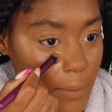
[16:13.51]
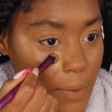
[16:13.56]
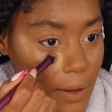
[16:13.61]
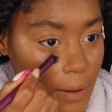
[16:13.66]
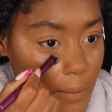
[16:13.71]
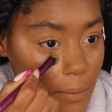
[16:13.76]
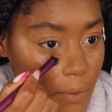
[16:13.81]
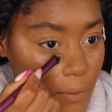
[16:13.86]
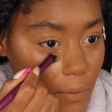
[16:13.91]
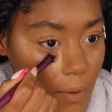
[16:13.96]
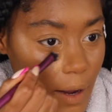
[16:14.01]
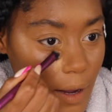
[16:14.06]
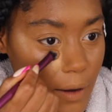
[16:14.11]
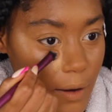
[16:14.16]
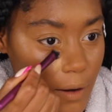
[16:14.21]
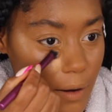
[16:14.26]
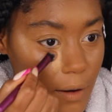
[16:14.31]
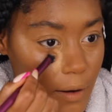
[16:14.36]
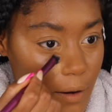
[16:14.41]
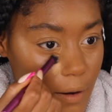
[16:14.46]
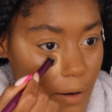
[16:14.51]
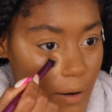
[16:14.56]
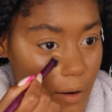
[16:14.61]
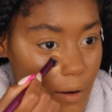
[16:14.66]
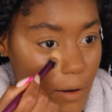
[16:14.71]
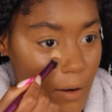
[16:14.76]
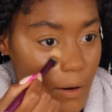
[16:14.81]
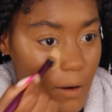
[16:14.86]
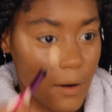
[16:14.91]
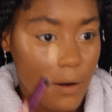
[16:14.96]
bit brighter.
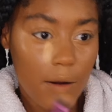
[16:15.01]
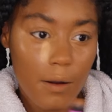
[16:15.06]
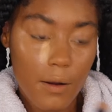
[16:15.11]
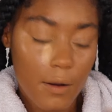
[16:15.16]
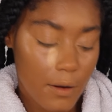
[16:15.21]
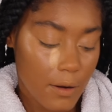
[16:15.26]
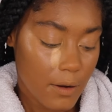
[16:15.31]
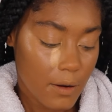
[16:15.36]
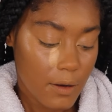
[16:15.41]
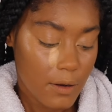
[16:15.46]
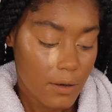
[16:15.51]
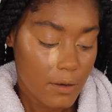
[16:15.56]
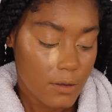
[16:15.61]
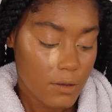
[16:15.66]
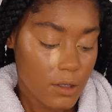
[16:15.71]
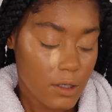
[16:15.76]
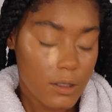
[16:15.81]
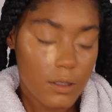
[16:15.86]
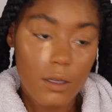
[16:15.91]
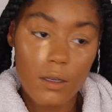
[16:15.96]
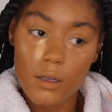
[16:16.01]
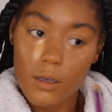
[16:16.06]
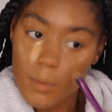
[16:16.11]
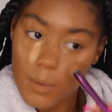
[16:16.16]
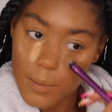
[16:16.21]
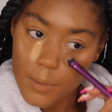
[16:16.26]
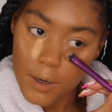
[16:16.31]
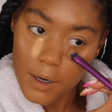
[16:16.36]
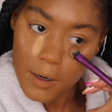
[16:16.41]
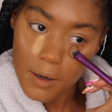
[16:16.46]
Just a little
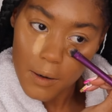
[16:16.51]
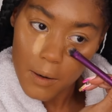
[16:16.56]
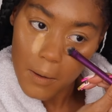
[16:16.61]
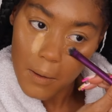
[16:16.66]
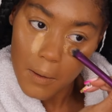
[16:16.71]
bit brighter.